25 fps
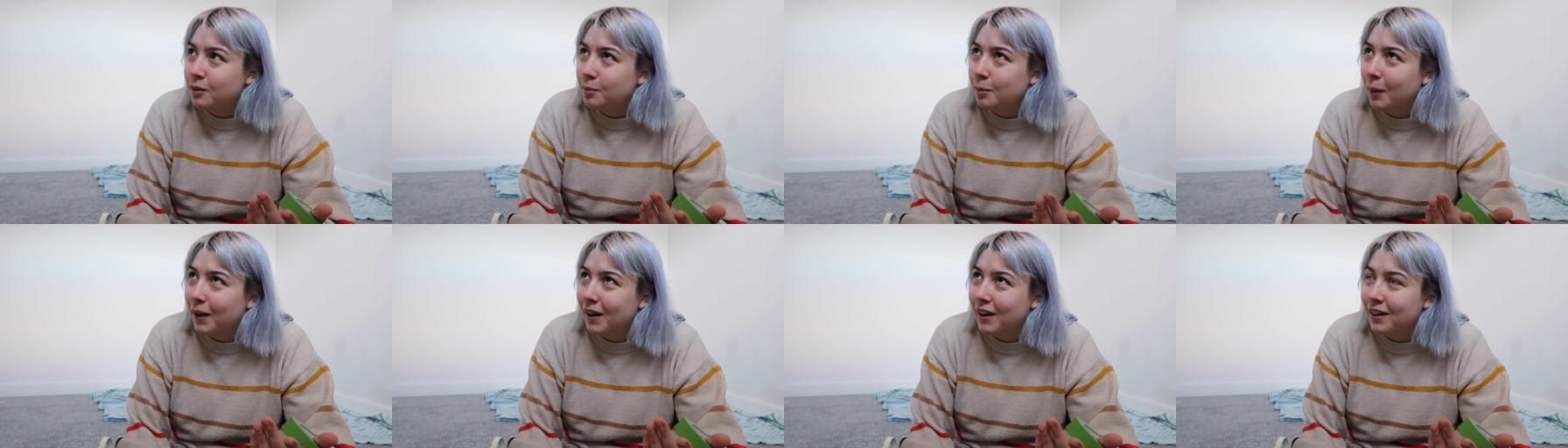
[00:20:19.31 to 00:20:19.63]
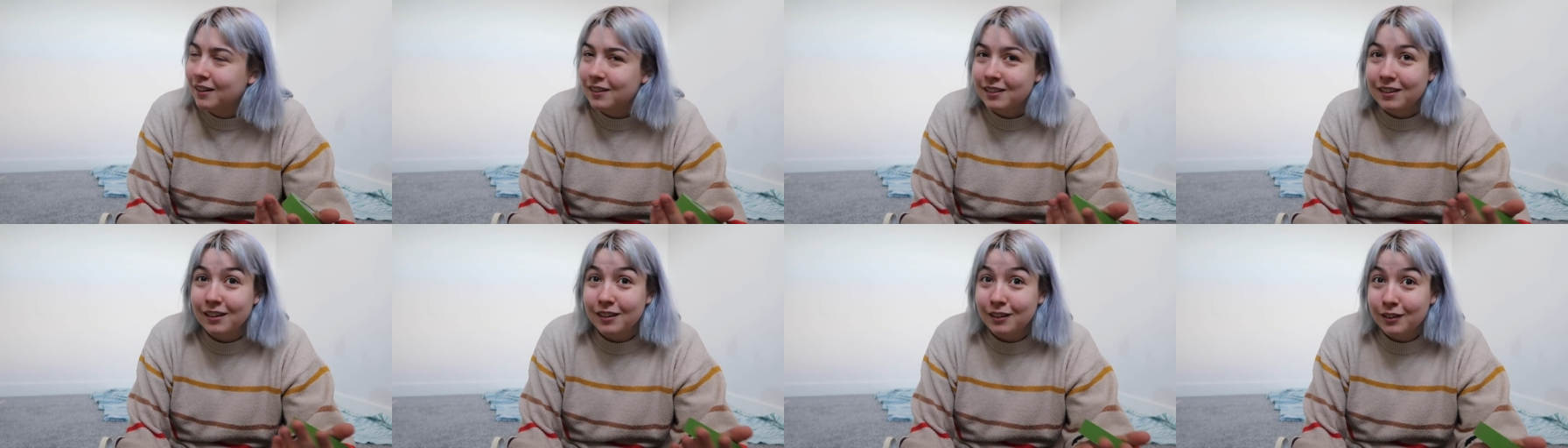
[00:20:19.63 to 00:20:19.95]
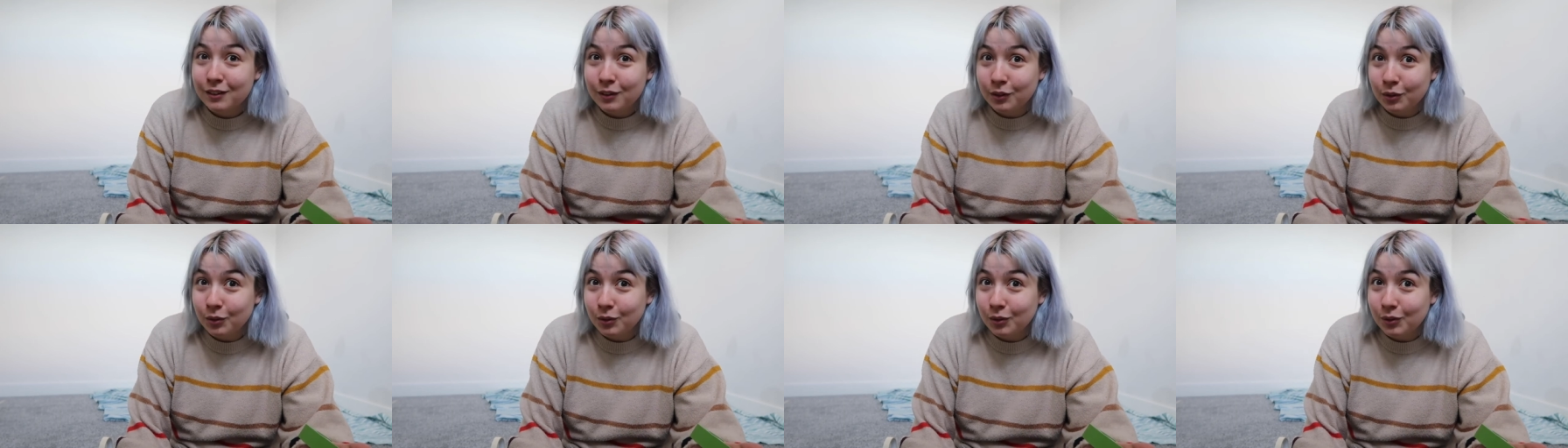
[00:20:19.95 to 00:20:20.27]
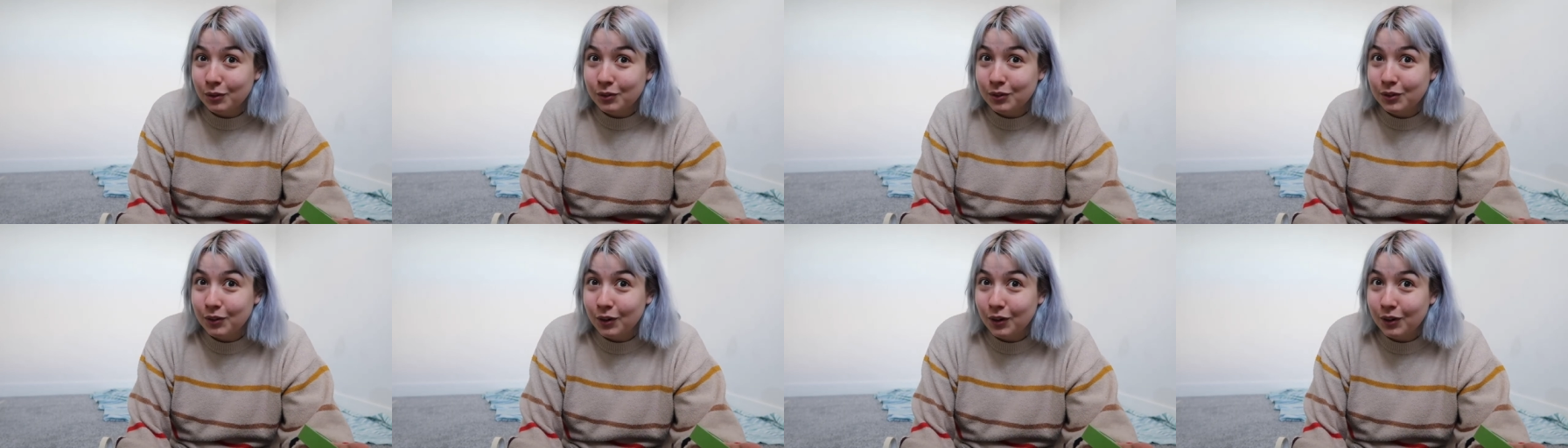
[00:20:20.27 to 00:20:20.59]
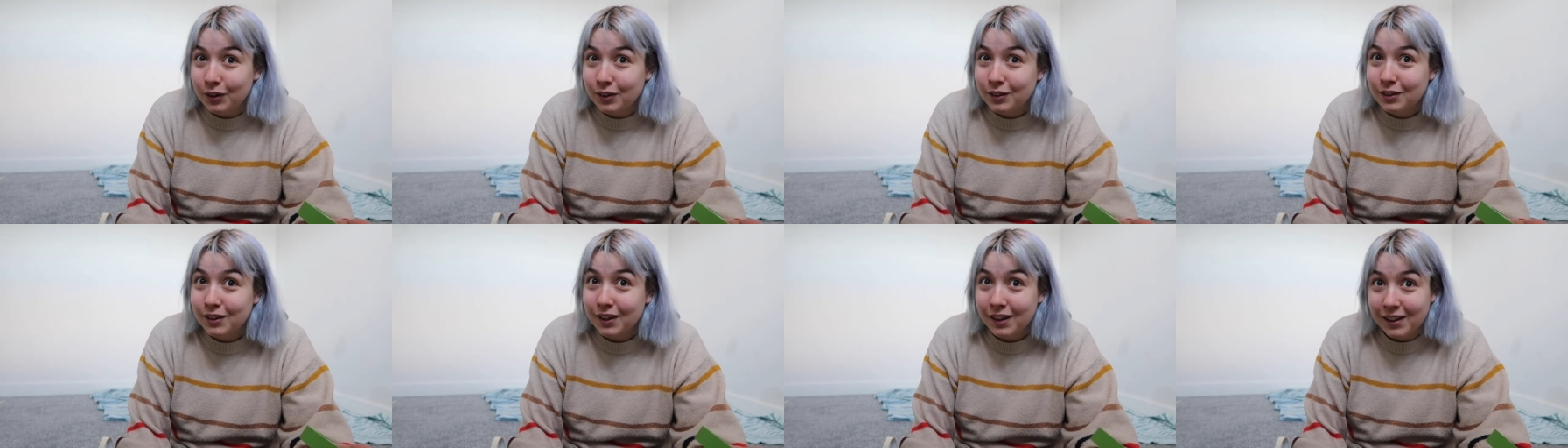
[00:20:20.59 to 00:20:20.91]
space that still looks
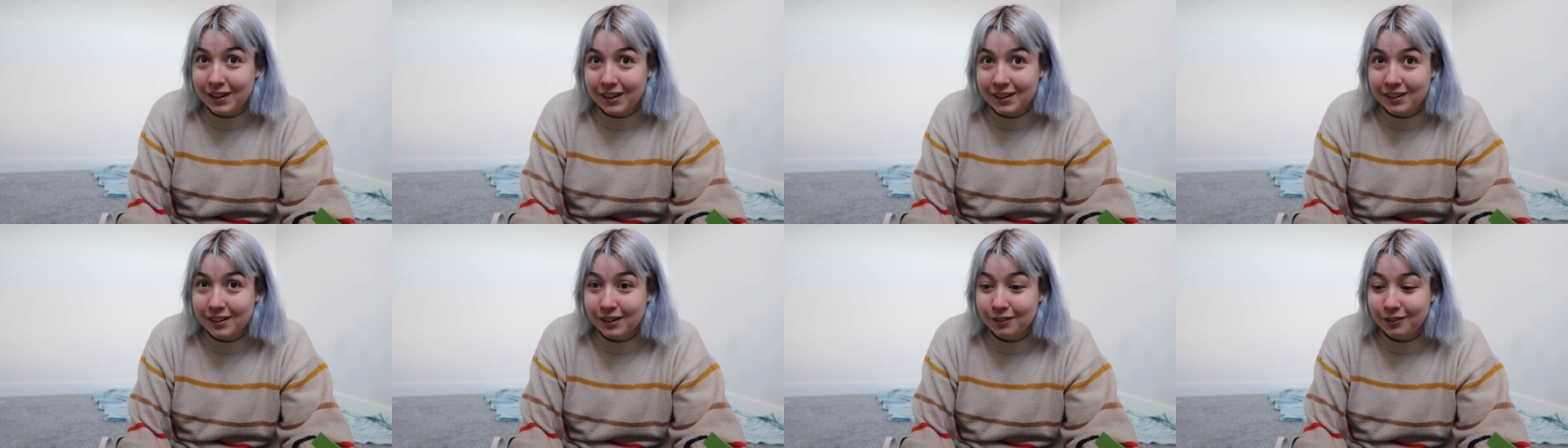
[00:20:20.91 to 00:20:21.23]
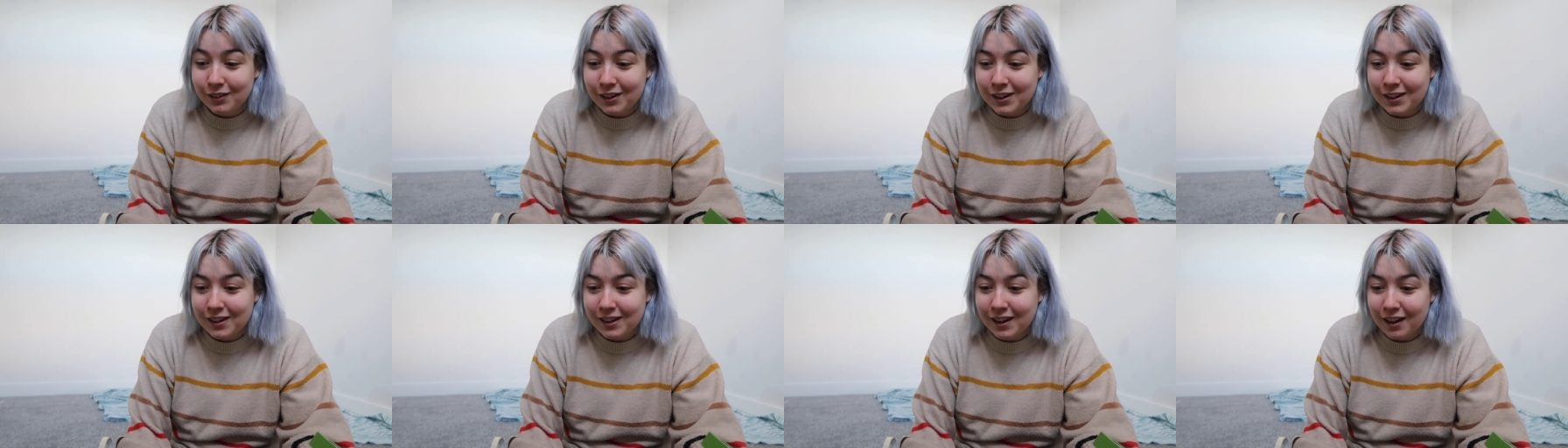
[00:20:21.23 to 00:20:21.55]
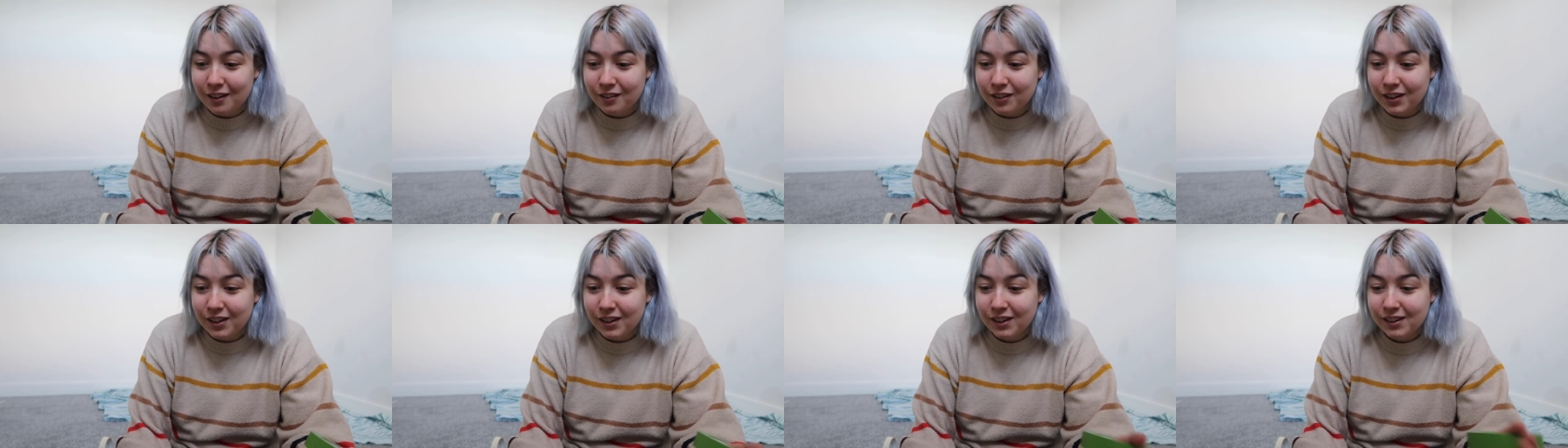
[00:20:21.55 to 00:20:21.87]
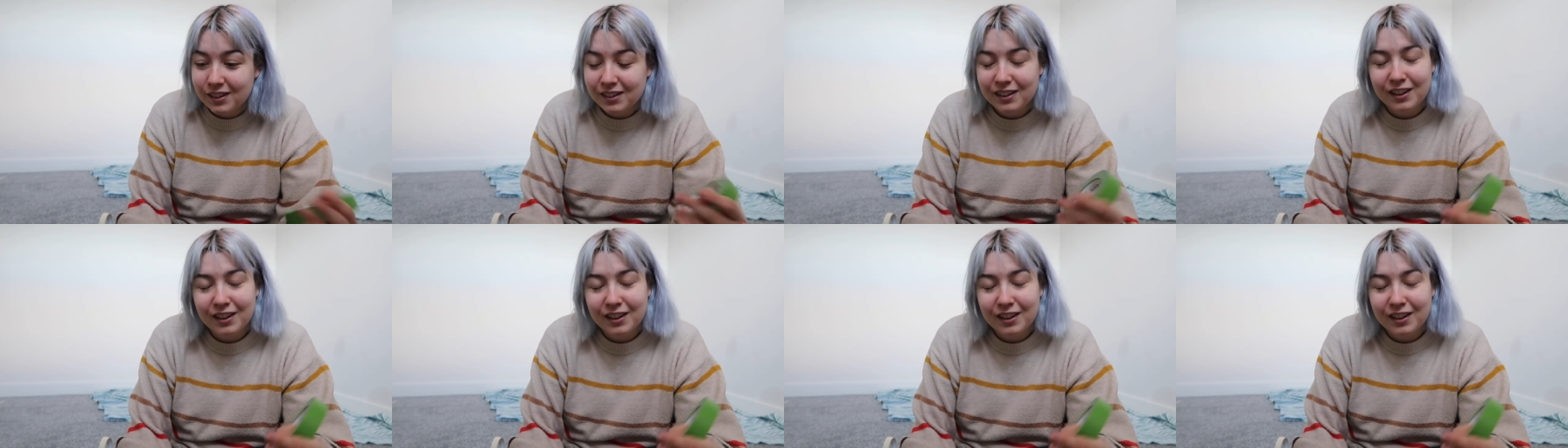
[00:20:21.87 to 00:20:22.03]
nice cohesively together.